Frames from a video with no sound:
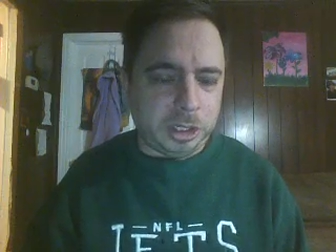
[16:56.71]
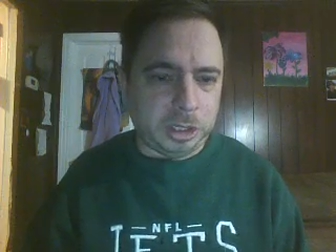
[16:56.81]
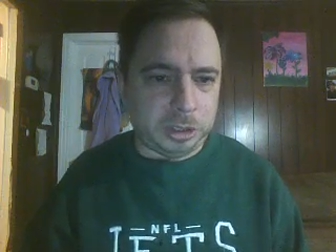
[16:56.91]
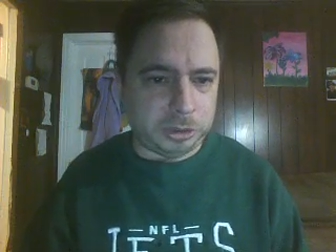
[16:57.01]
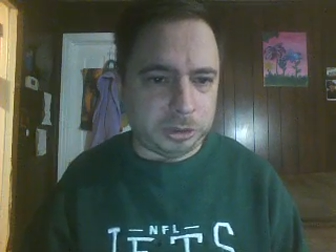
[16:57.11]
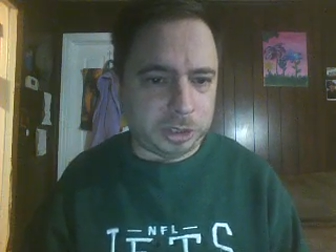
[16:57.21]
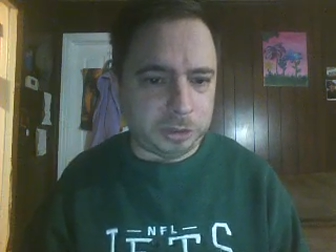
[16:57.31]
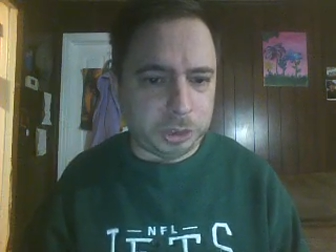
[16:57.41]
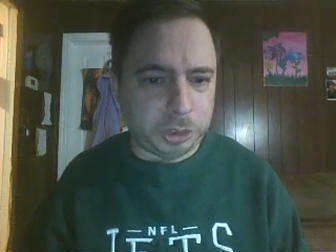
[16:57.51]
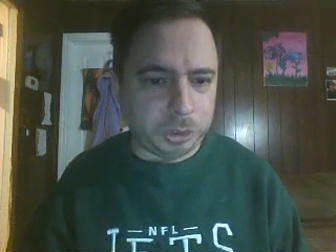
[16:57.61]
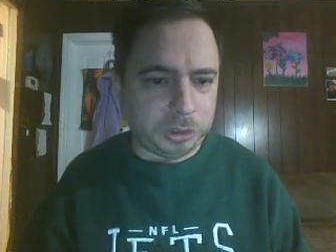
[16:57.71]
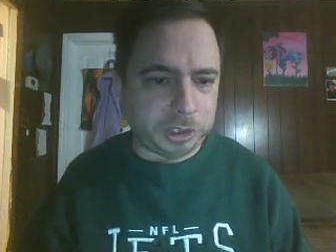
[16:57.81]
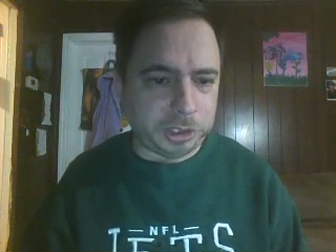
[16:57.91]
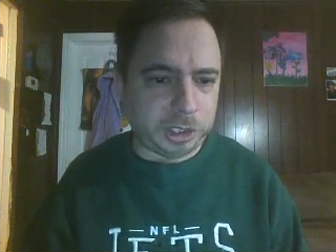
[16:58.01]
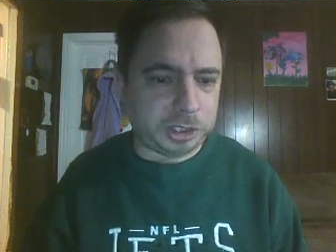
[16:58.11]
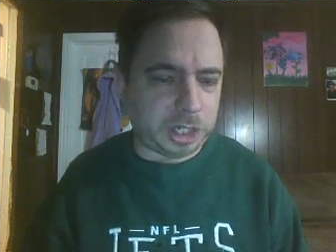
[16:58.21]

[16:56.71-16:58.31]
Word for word: uh, herself, Jordynne Grace, and